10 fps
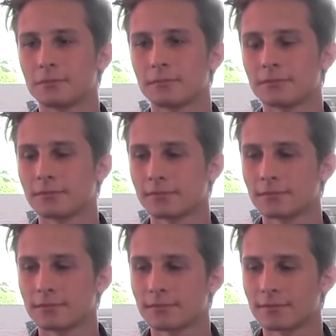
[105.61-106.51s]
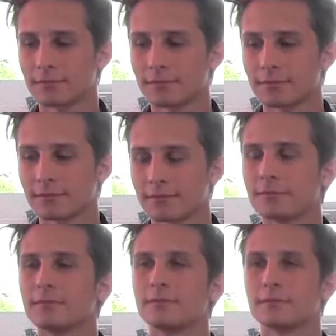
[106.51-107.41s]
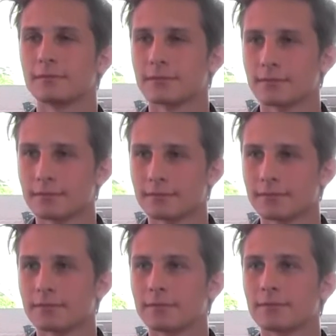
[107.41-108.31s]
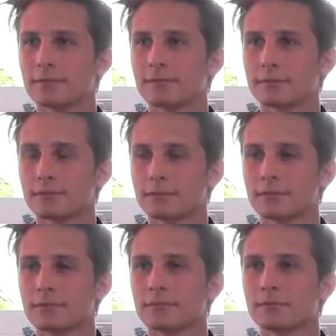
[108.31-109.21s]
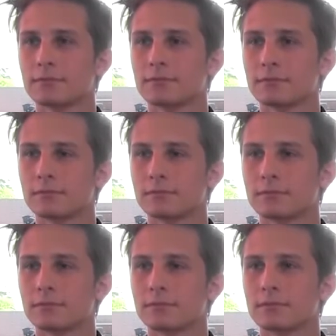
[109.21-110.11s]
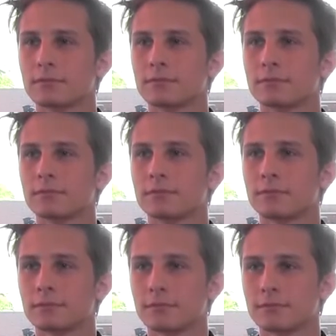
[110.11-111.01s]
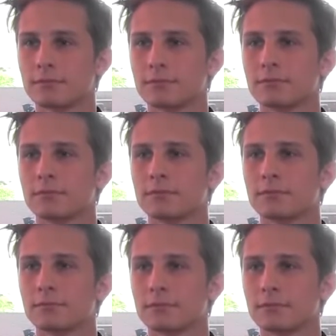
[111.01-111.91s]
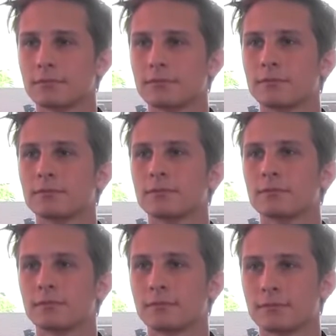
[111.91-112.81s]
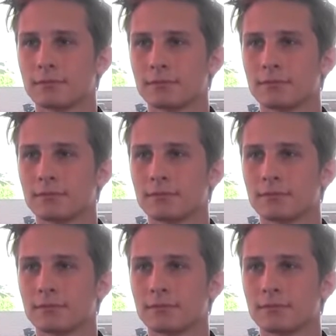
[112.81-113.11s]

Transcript: [no speech]